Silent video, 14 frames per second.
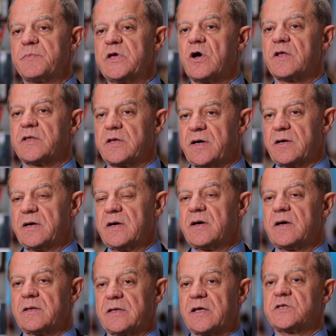beyond
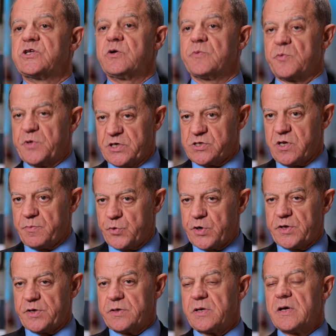the tumor mutational
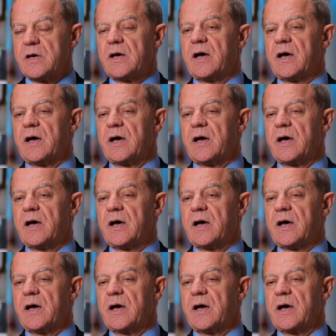burden.